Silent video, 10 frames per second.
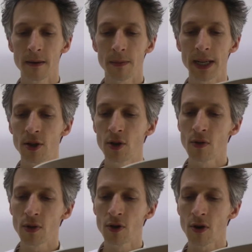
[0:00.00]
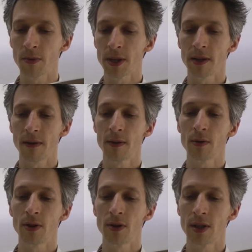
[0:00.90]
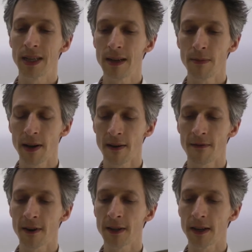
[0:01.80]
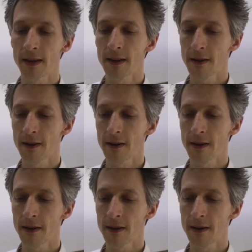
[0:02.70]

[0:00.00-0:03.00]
Brad's jaw dropped as if he were deeply affronted.